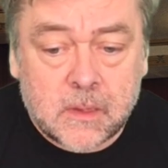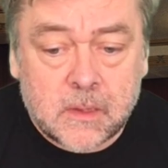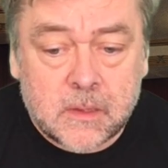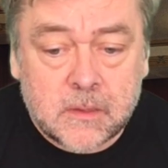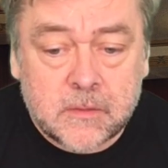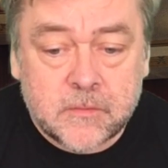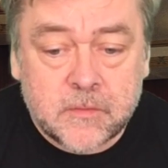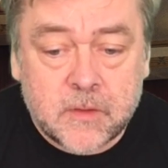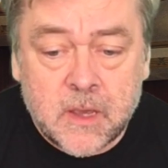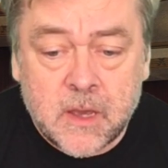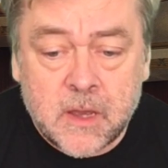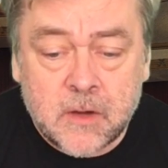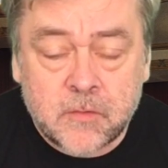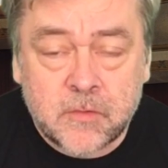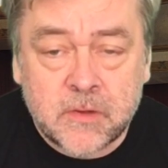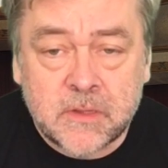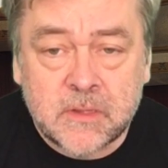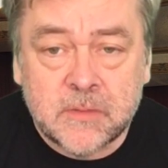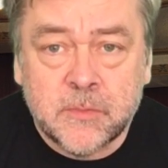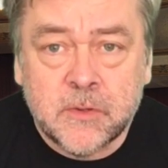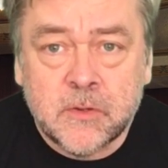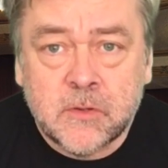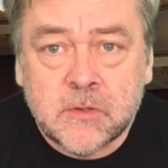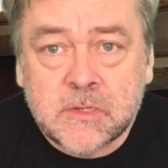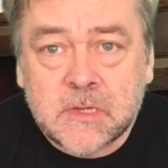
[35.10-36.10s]
if you can't read
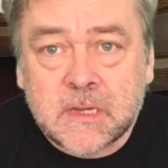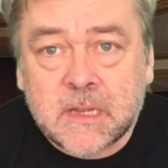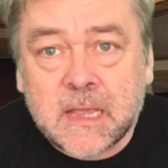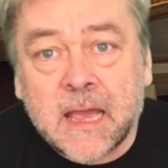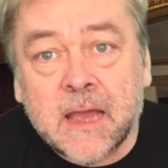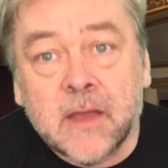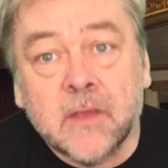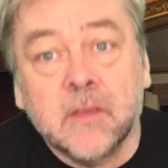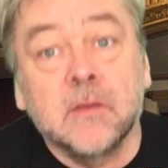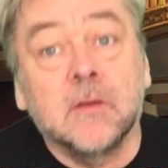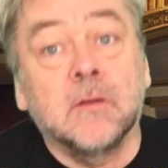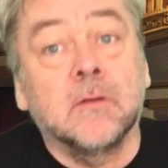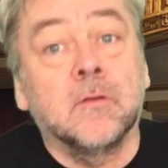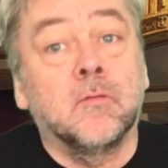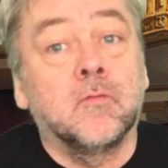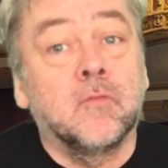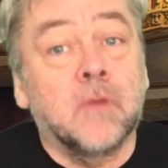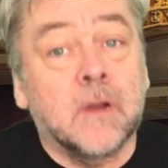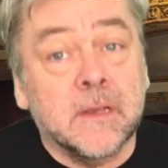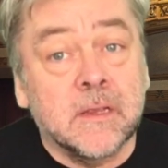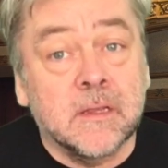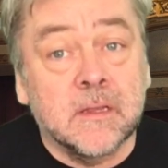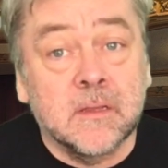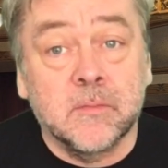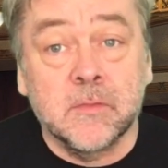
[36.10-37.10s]
the music, how are you going to
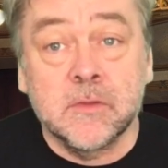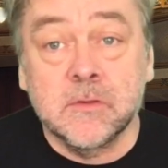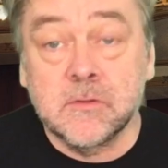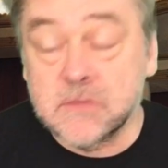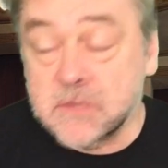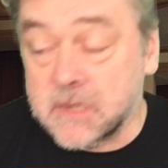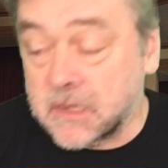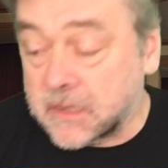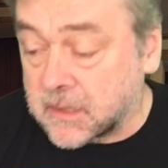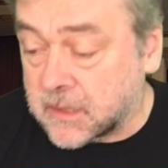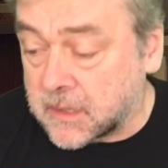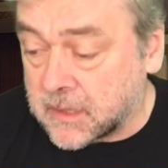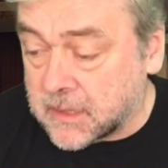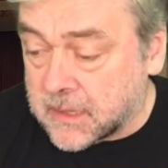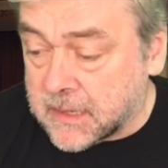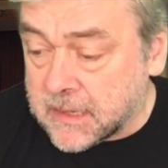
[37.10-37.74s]
write the music?